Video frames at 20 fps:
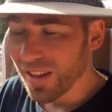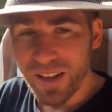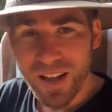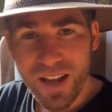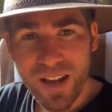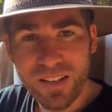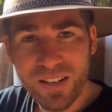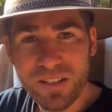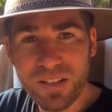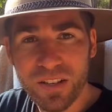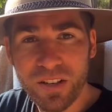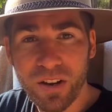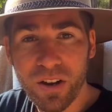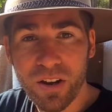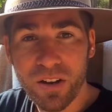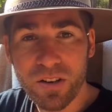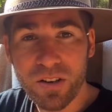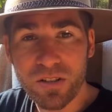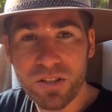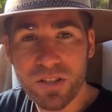car's going to go
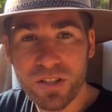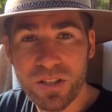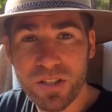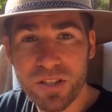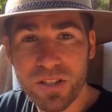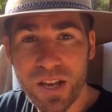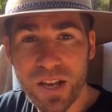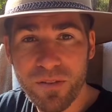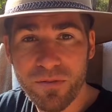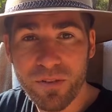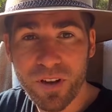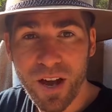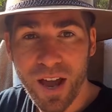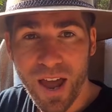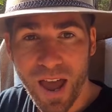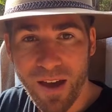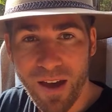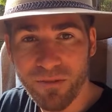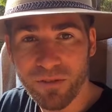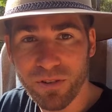because she is heavy. I
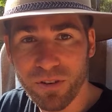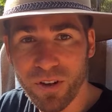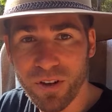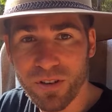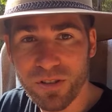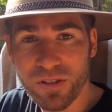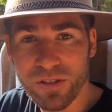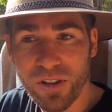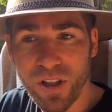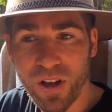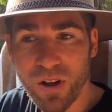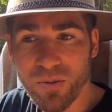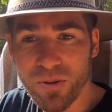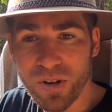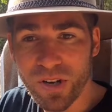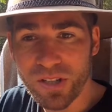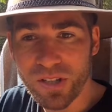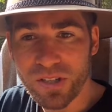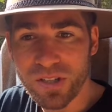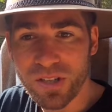have to go slow,
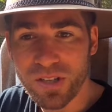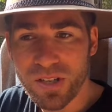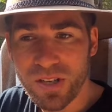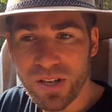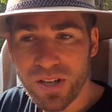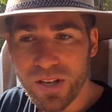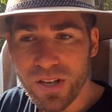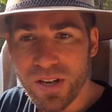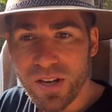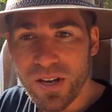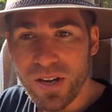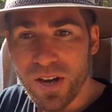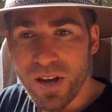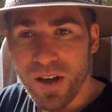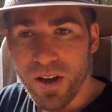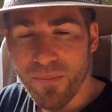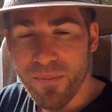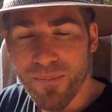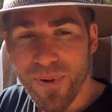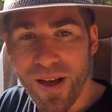and it's
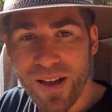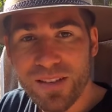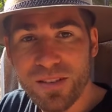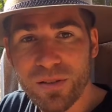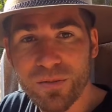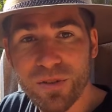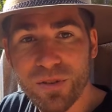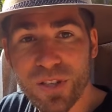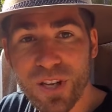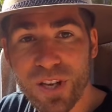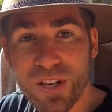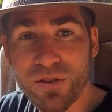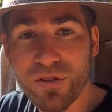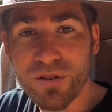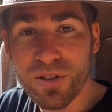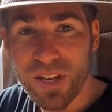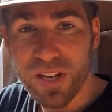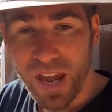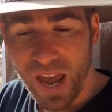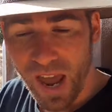a massive sand
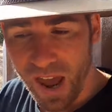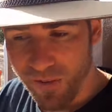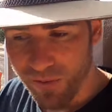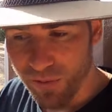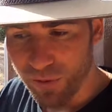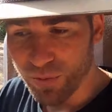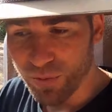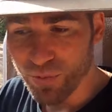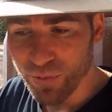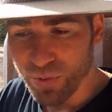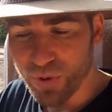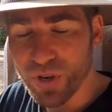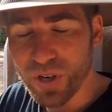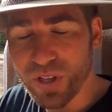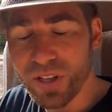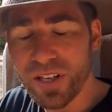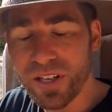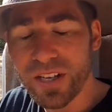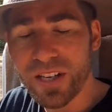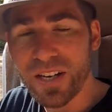dune that you have to
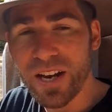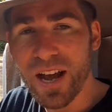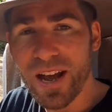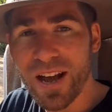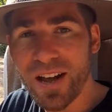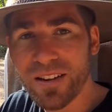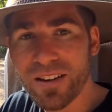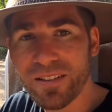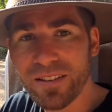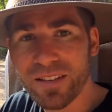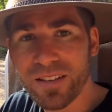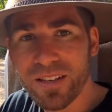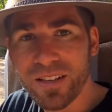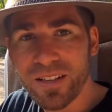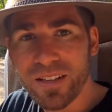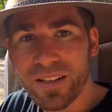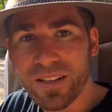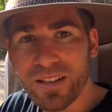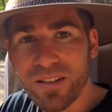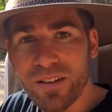really hit hard.
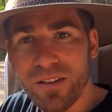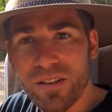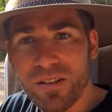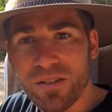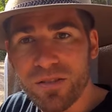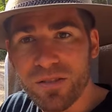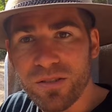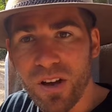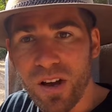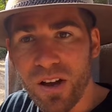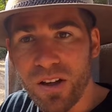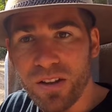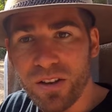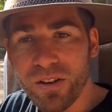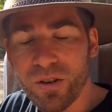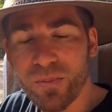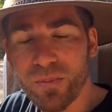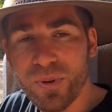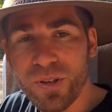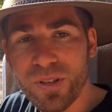So there
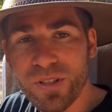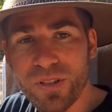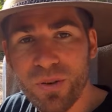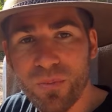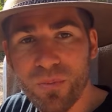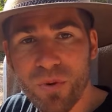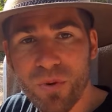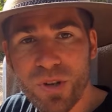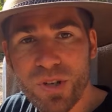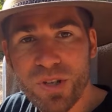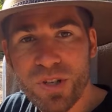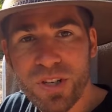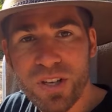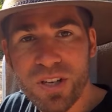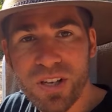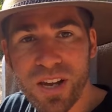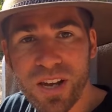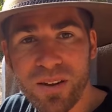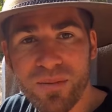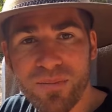could be some
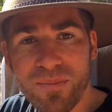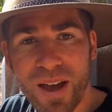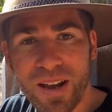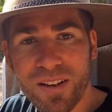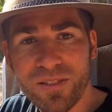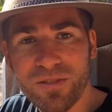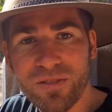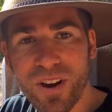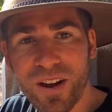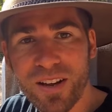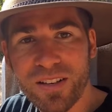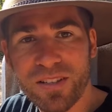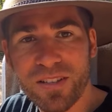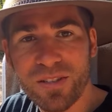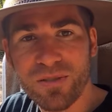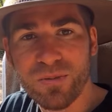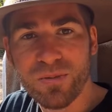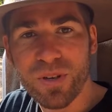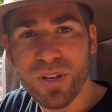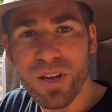winching and max tracks
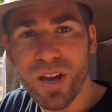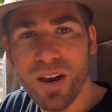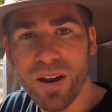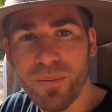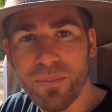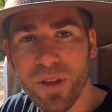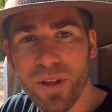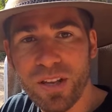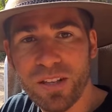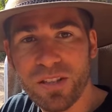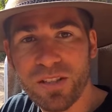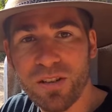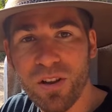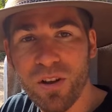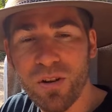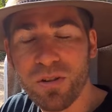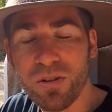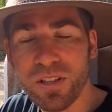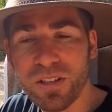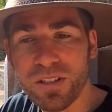as we get up that
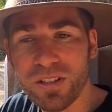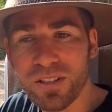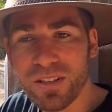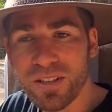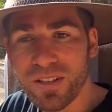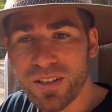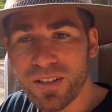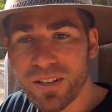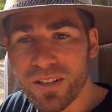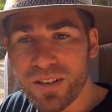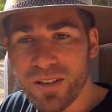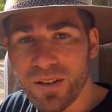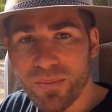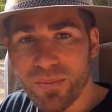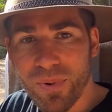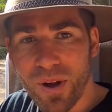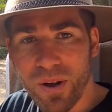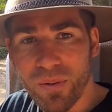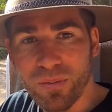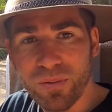slowly.
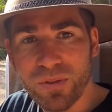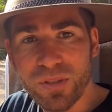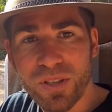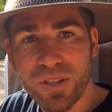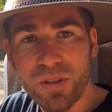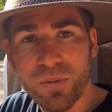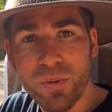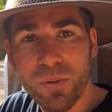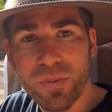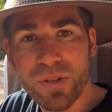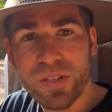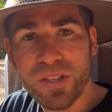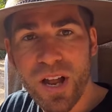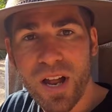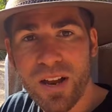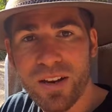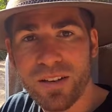But we'll see when we start